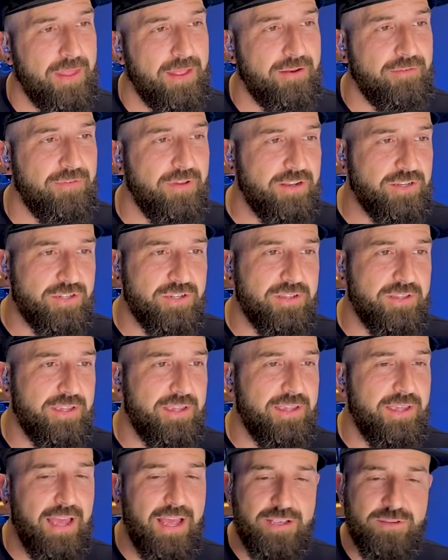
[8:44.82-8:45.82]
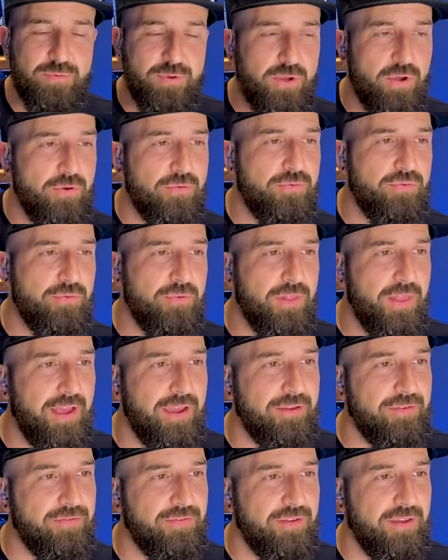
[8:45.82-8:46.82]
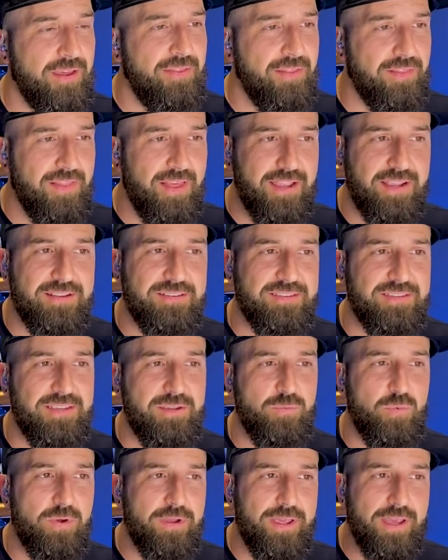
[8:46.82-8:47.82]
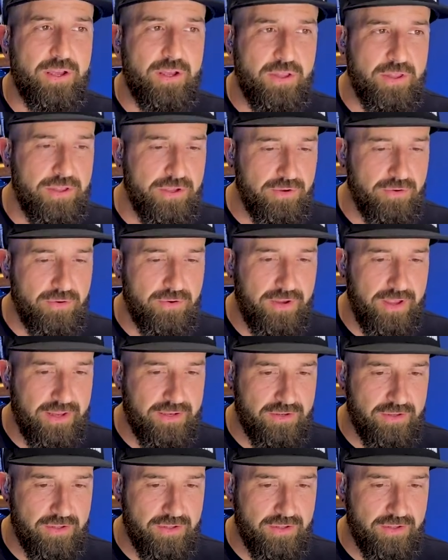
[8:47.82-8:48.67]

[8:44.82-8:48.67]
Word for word: And eventually, as we go through life, the legacy will get clearer and